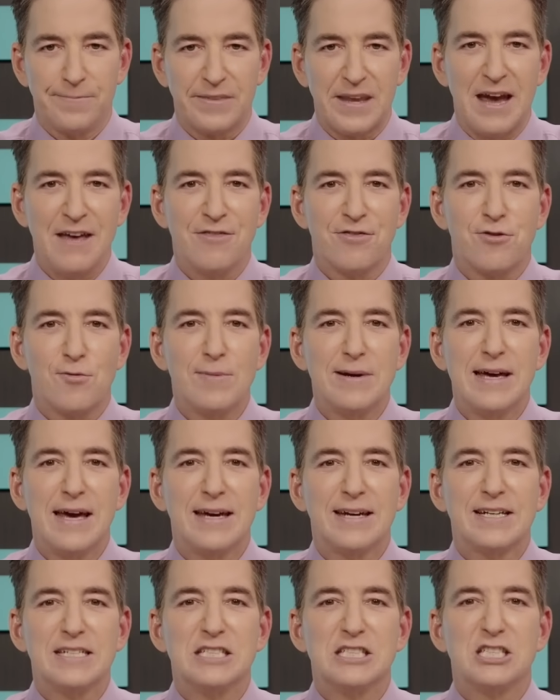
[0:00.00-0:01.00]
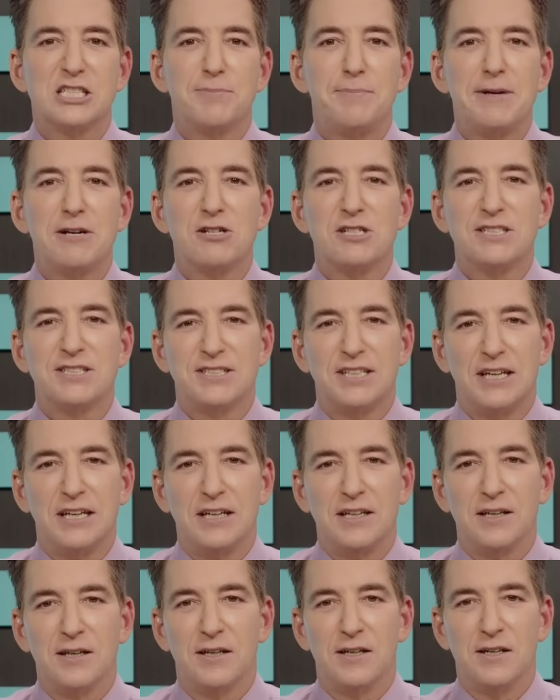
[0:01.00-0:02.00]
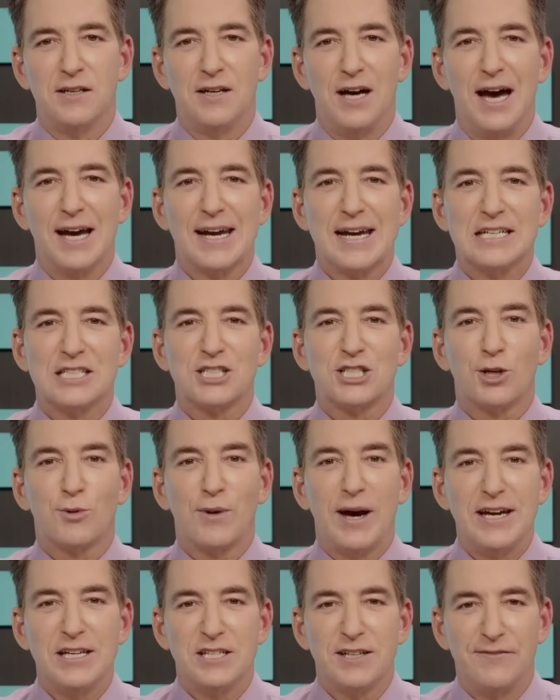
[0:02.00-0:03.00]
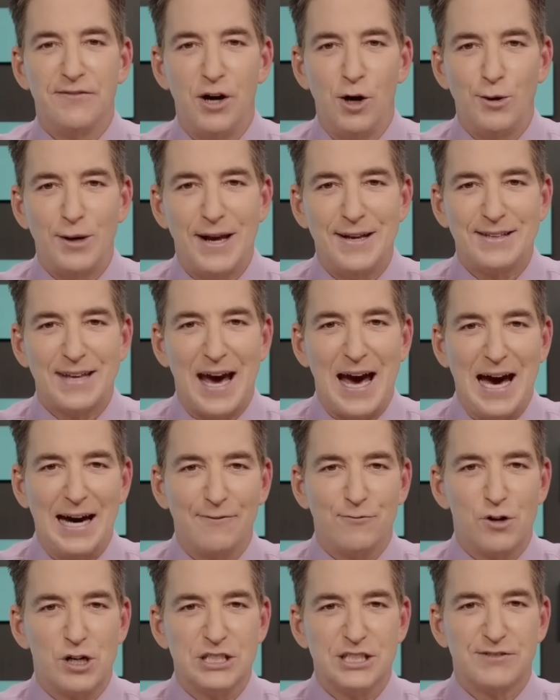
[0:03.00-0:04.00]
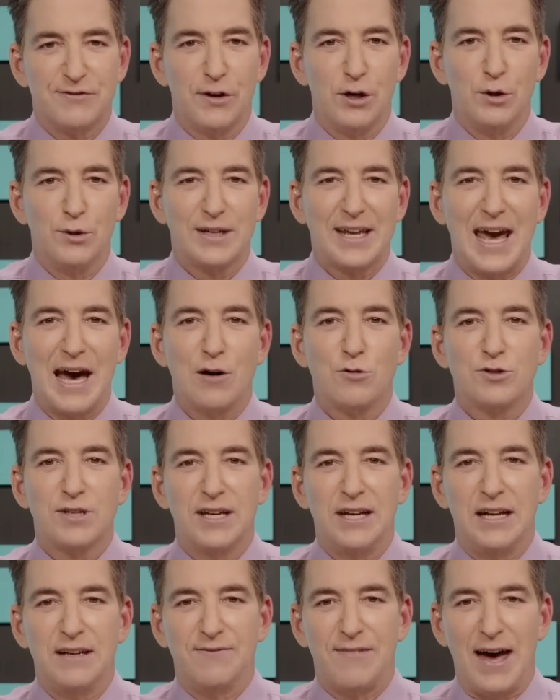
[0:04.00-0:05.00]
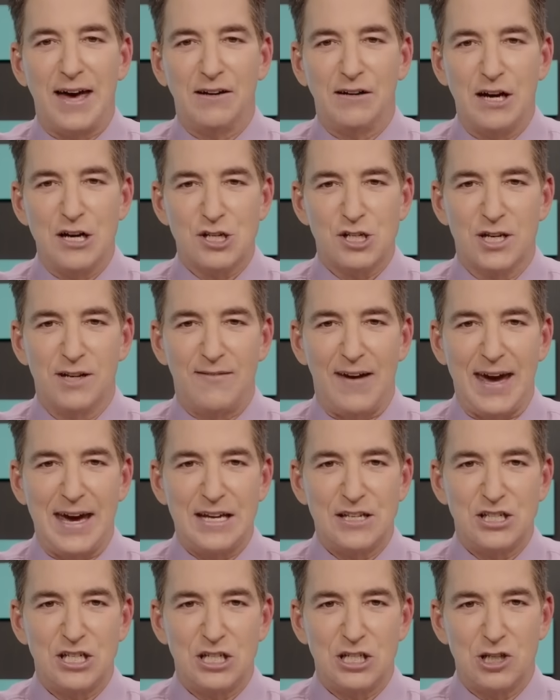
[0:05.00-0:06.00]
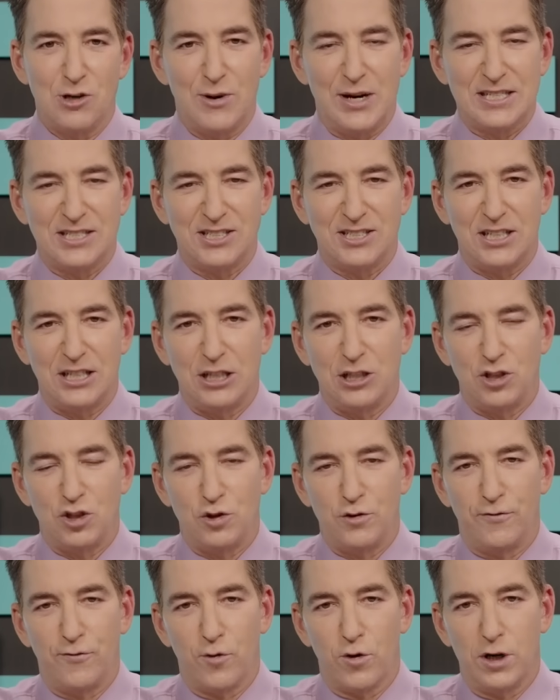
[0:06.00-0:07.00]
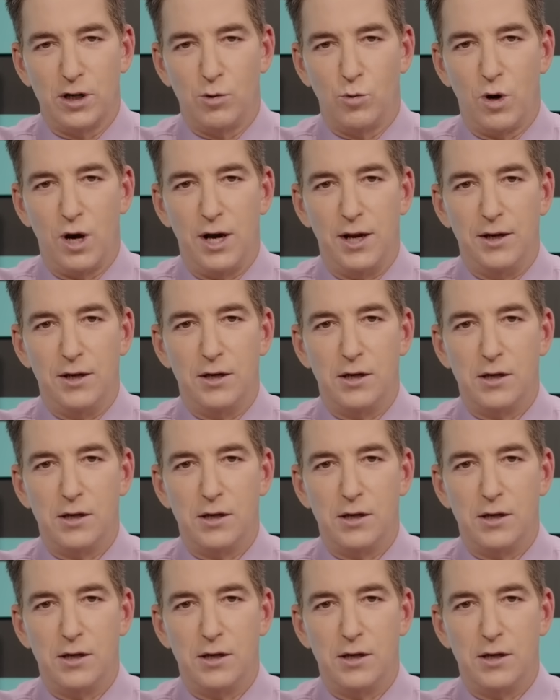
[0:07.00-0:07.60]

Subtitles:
And 3, a conspiracy against the right to vote and to have one's vote counted in violation of 18 U.S.C. 241.